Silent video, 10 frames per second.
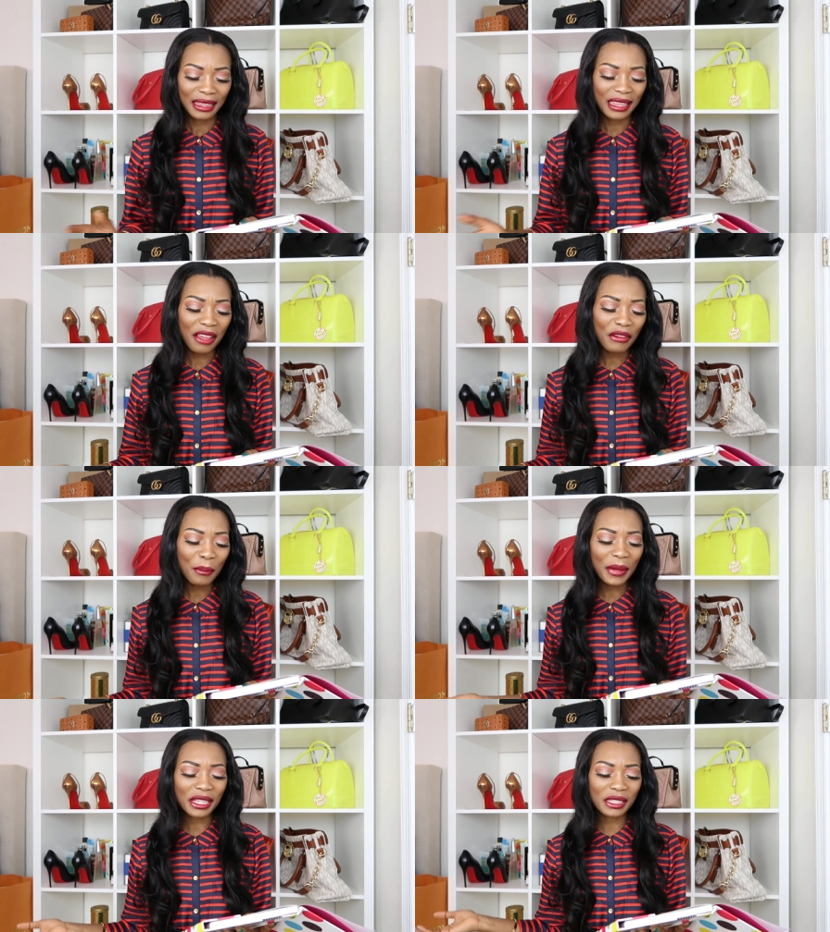
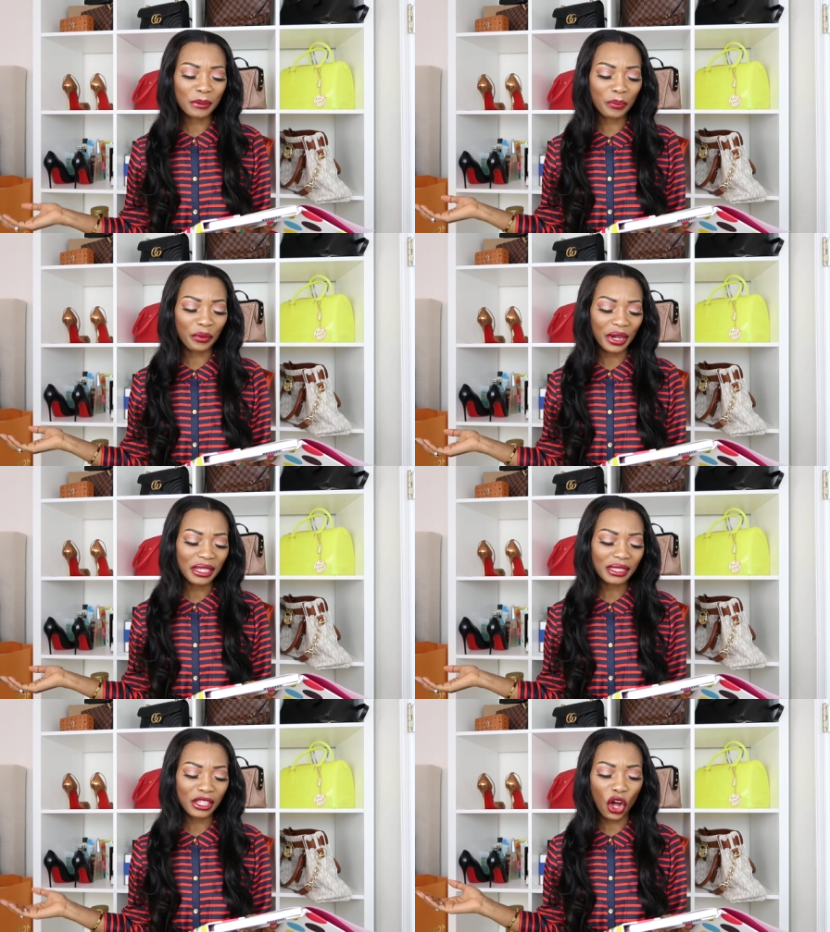never mix
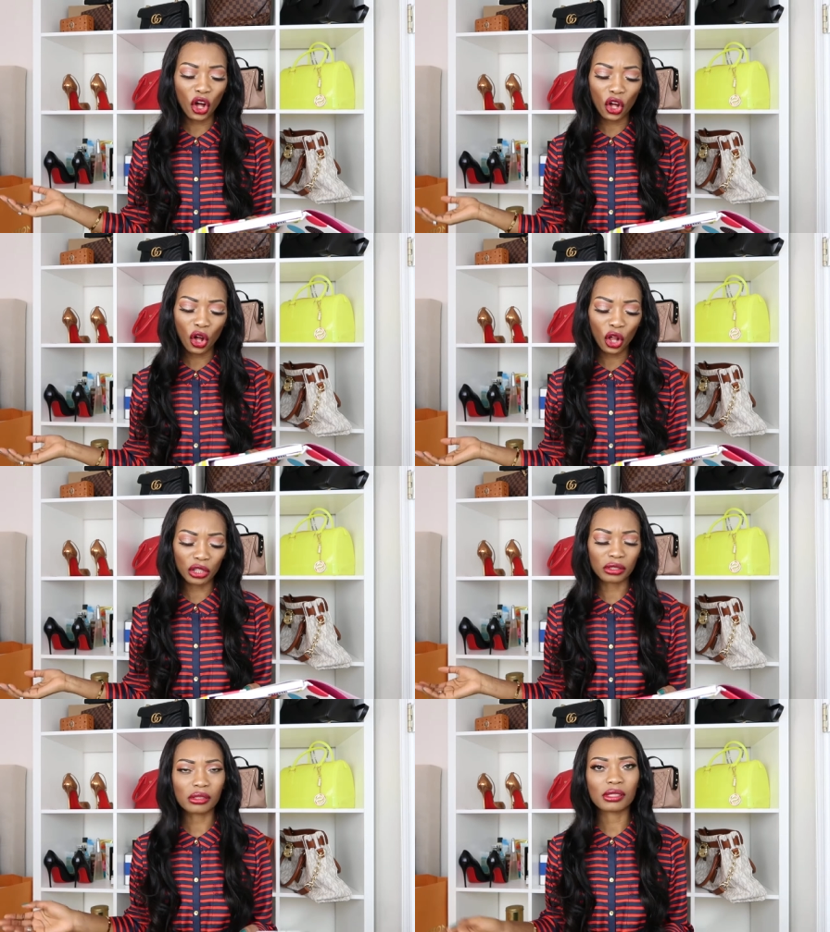prints or
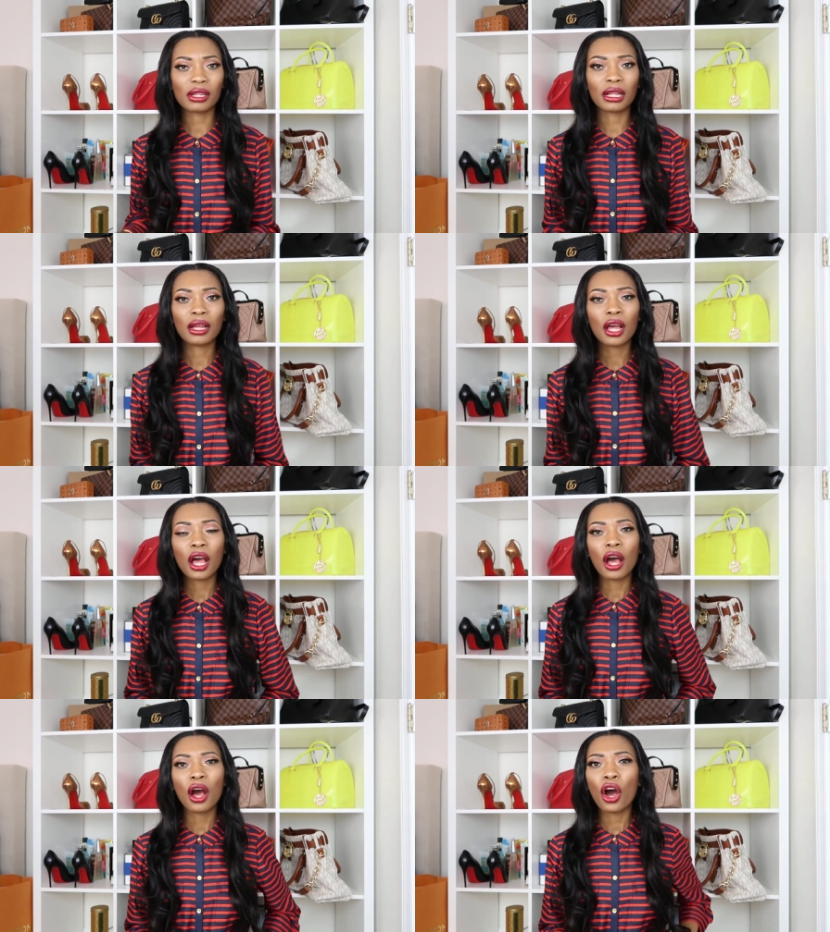colors
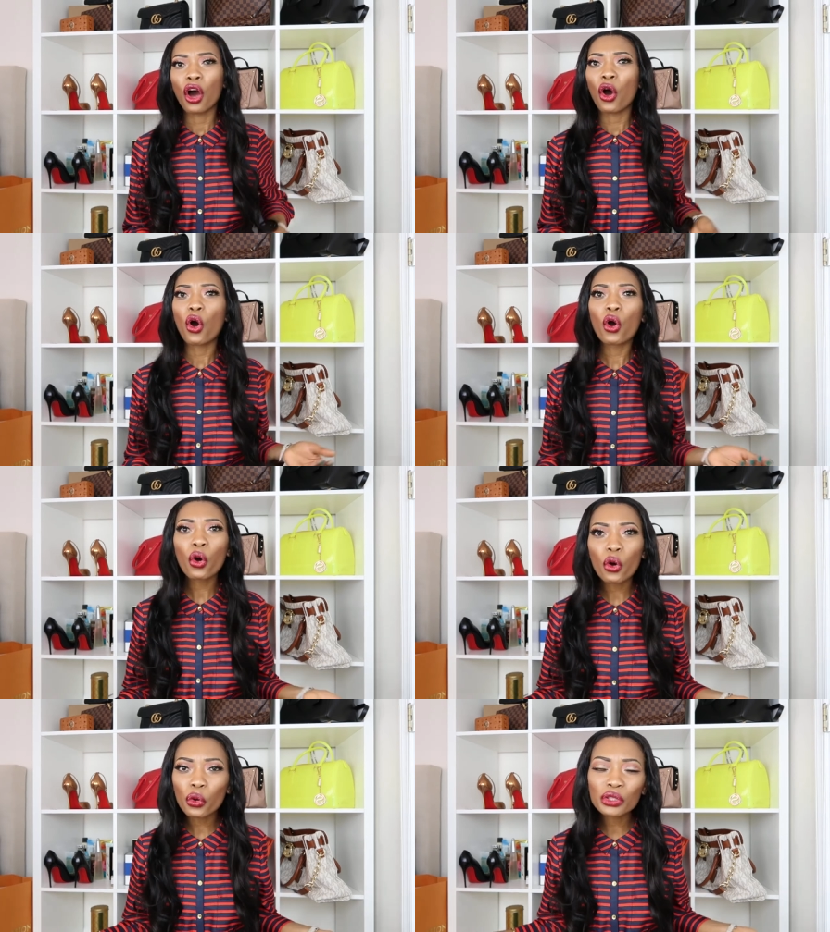
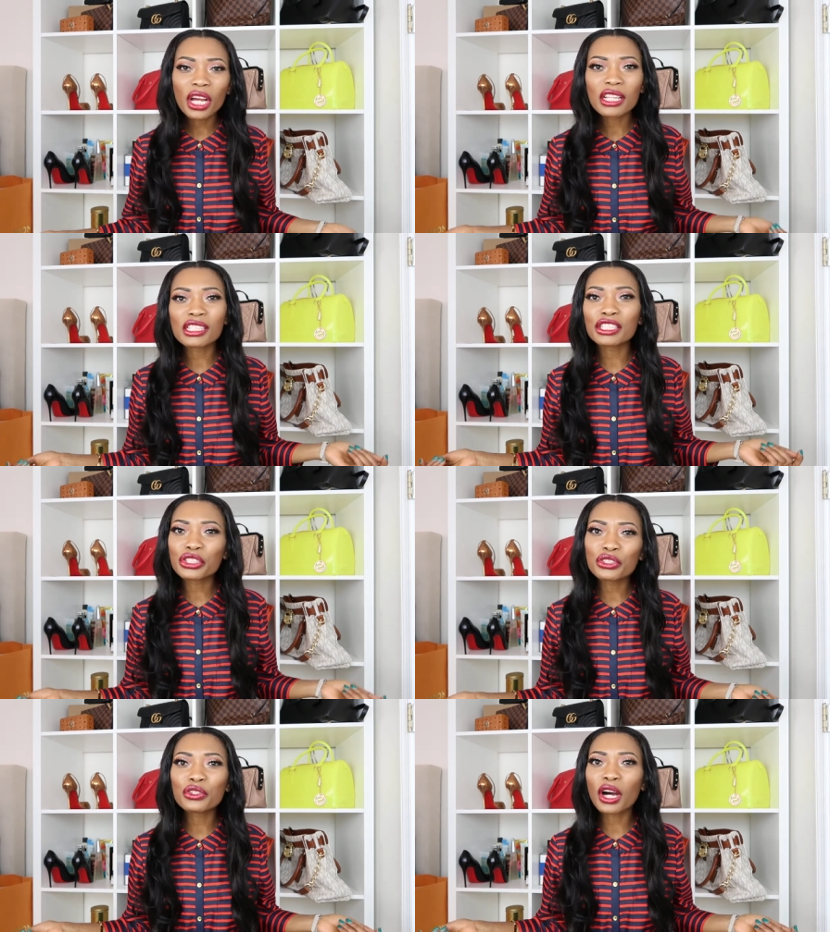who
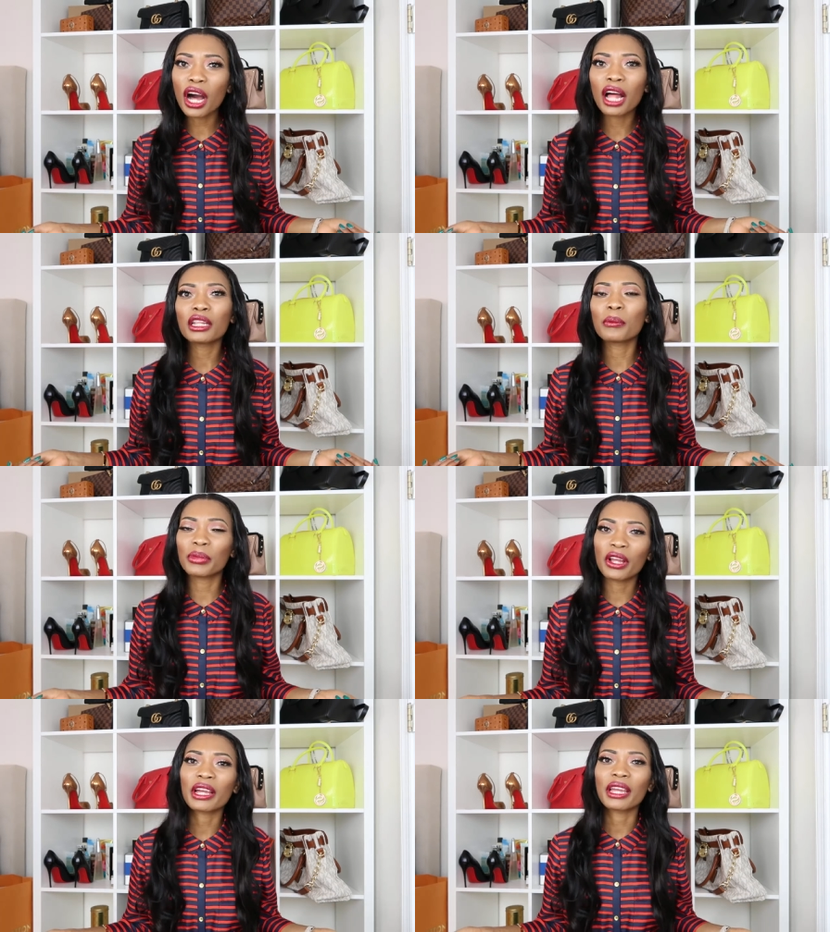doesn't do color
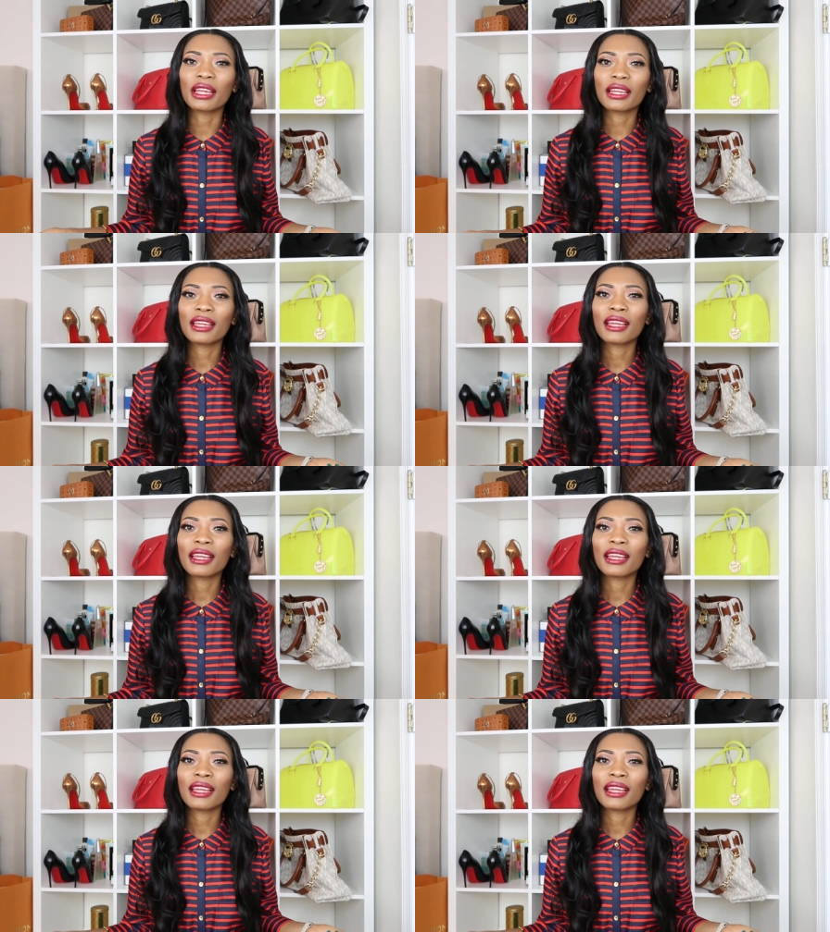blocking